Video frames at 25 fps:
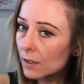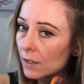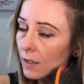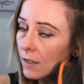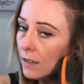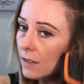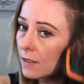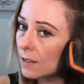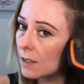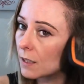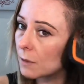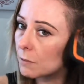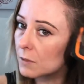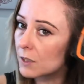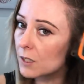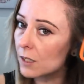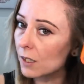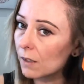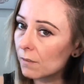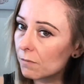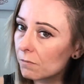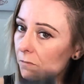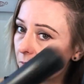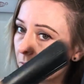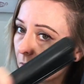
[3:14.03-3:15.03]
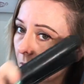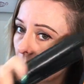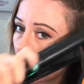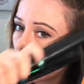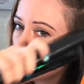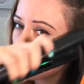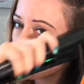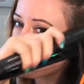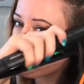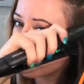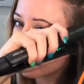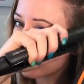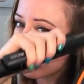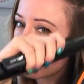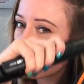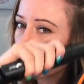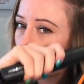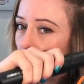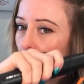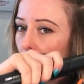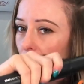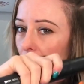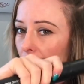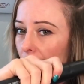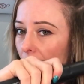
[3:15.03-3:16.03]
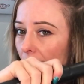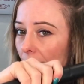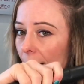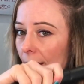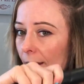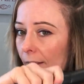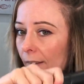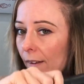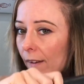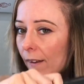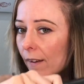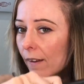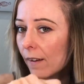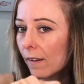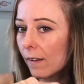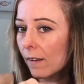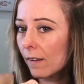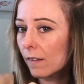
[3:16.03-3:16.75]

Seems to glide through okay there.